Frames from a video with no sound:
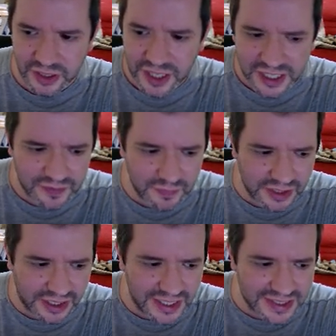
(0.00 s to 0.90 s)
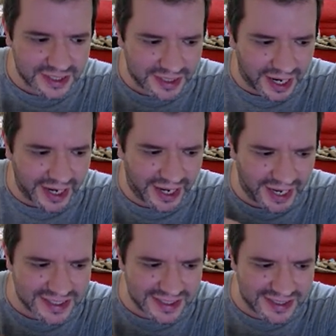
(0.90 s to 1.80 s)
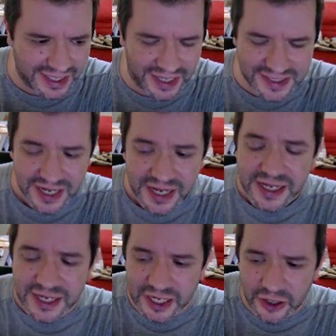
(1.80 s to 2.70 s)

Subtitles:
Give me the keys. The guy hesitates here.